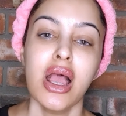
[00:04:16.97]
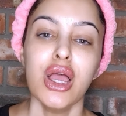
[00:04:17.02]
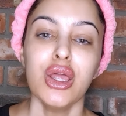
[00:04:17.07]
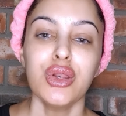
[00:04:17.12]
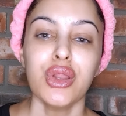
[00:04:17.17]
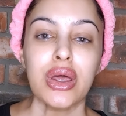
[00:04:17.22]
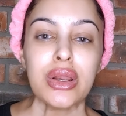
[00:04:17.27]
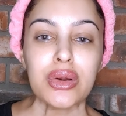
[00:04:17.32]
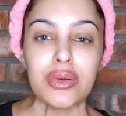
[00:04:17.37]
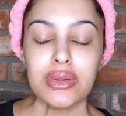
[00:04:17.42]

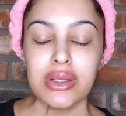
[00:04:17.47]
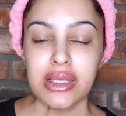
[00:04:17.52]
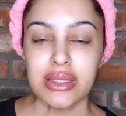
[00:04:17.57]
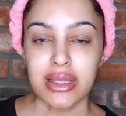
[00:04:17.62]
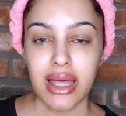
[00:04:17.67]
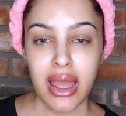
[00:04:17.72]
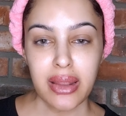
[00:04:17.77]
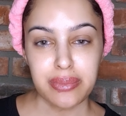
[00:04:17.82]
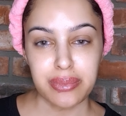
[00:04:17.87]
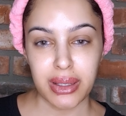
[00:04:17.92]
Not only
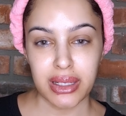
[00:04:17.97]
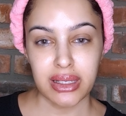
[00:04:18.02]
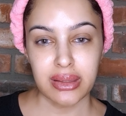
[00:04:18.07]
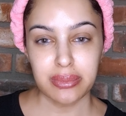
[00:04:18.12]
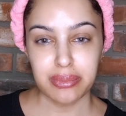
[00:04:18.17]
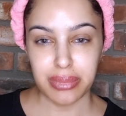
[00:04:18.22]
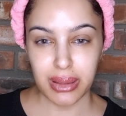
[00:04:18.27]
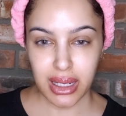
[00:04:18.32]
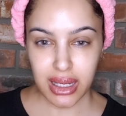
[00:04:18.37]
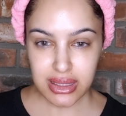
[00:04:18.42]
that, but
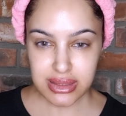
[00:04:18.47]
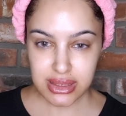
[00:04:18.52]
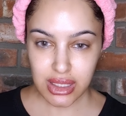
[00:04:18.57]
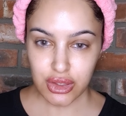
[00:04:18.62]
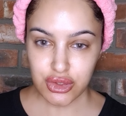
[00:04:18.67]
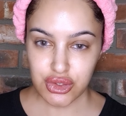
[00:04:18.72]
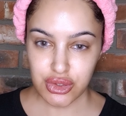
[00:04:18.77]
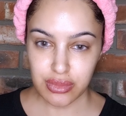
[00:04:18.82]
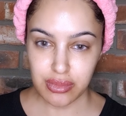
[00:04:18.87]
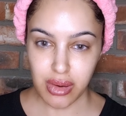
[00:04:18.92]
it blurs out
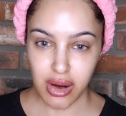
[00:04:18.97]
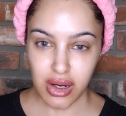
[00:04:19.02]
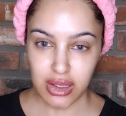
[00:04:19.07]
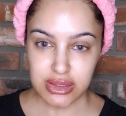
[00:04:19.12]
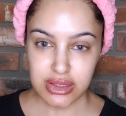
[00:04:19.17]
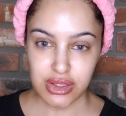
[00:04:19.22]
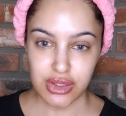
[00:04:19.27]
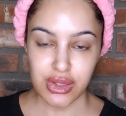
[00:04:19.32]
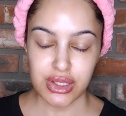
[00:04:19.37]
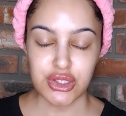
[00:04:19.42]
your marks
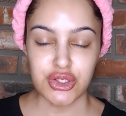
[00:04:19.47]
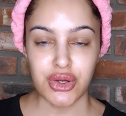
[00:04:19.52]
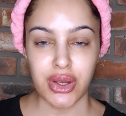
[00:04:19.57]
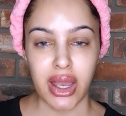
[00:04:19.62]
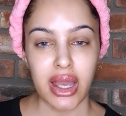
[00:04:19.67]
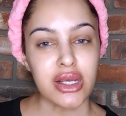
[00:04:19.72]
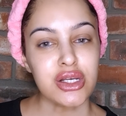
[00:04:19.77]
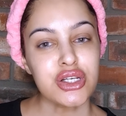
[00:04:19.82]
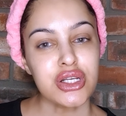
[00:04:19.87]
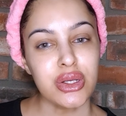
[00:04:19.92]
so that you
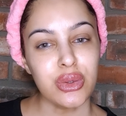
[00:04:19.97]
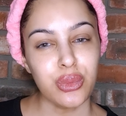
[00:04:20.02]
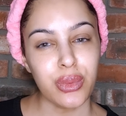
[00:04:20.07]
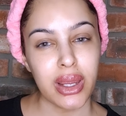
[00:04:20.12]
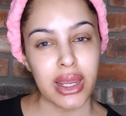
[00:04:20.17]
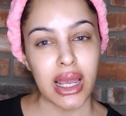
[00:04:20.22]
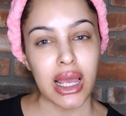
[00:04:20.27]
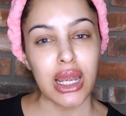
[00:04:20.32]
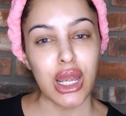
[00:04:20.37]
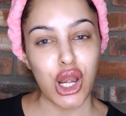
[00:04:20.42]
actually
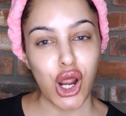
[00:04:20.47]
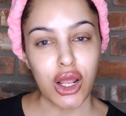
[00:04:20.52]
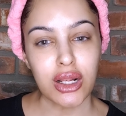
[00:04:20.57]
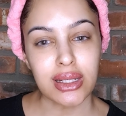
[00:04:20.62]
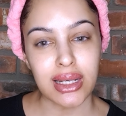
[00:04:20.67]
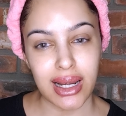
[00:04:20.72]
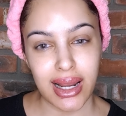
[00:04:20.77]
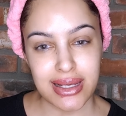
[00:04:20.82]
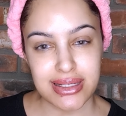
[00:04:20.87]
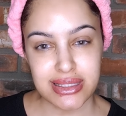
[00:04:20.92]
wear a lot
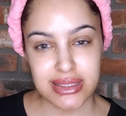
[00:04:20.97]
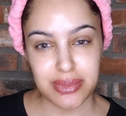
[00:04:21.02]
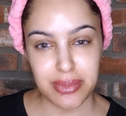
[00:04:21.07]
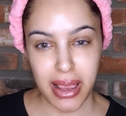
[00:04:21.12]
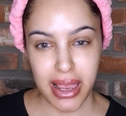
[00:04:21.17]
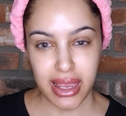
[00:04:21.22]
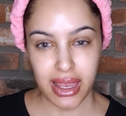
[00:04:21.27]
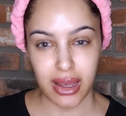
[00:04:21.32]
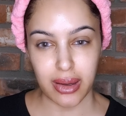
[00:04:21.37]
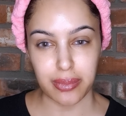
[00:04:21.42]
less
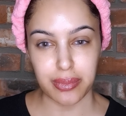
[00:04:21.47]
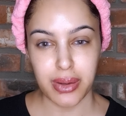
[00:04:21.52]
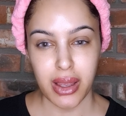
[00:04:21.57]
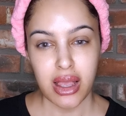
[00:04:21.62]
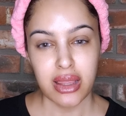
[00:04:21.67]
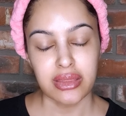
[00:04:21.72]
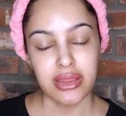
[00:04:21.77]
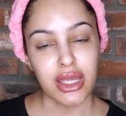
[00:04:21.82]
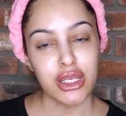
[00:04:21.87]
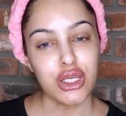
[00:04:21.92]
makeup
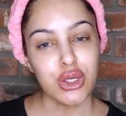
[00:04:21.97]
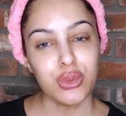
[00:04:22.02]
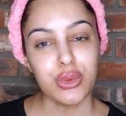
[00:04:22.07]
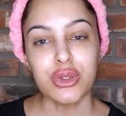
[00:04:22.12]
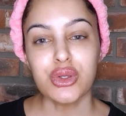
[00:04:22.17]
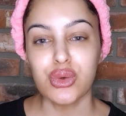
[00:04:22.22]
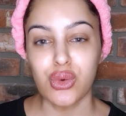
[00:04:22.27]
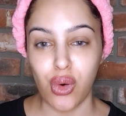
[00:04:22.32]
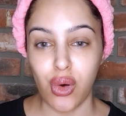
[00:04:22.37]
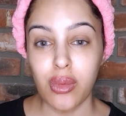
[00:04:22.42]
than you
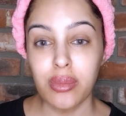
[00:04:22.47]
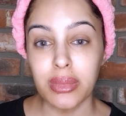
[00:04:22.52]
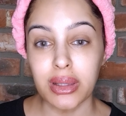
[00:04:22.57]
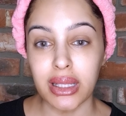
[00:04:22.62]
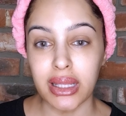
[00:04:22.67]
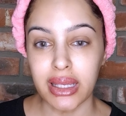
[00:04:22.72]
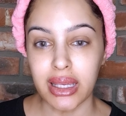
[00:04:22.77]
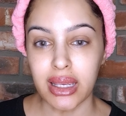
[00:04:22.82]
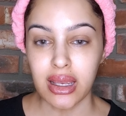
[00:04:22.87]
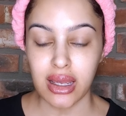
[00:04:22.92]
would
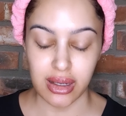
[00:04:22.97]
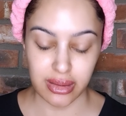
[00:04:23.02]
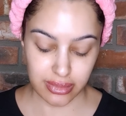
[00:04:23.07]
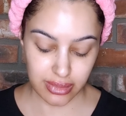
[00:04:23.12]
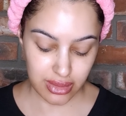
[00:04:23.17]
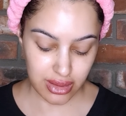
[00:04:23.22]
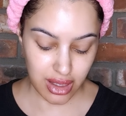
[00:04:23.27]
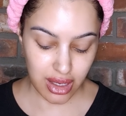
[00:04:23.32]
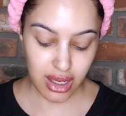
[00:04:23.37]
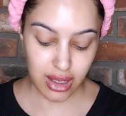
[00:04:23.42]
normally
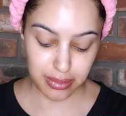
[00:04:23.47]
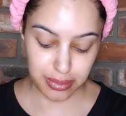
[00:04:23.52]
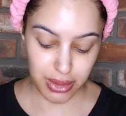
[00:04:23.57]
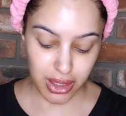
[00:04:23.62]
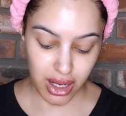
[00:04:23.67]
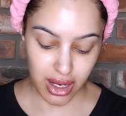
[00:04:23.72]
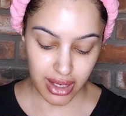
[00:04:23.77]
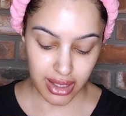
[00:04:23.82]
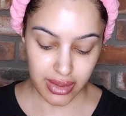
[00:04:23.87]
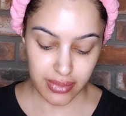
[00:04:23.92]

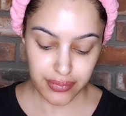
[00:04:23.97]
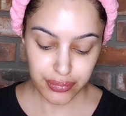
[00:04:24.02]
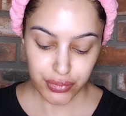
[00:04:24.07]
apply.